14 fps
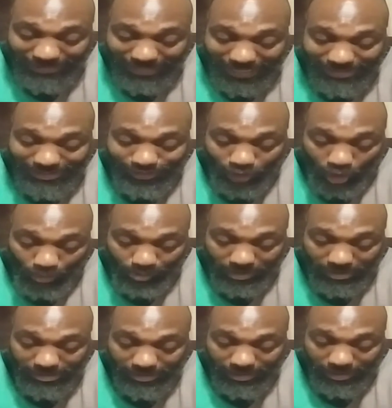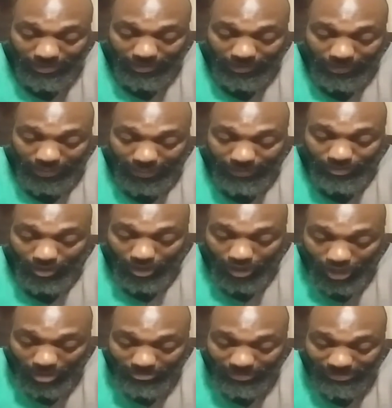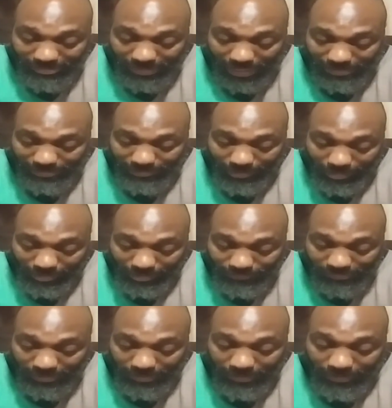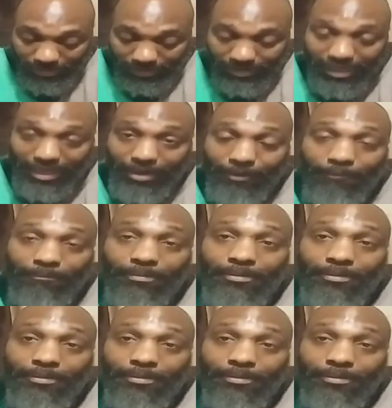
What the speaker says: as serpents and harmless as doves." Now,